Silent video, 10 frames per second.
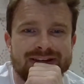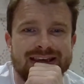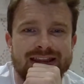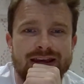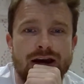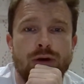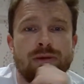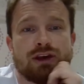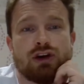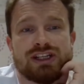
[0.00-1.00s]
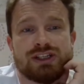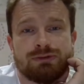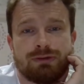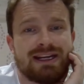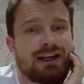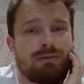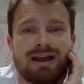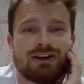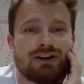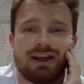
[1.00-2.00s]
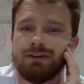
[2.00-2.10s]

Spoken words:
Let's get the. Oh my God, it's 3-0 Man